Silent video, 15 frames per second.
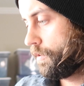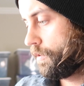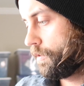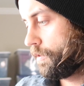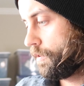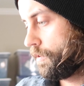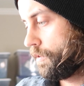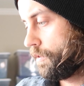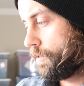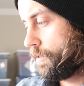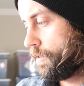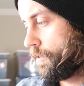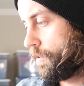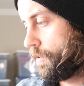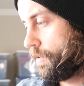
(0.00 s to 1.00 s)

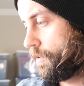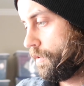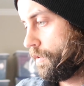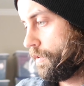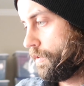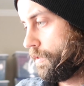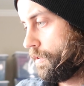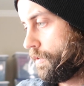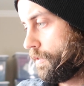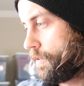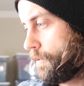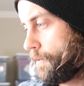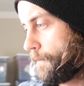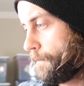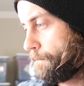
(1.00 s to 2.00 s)

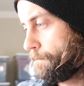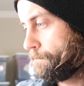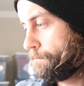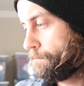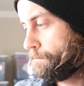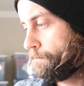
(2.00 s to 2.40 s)
(silence)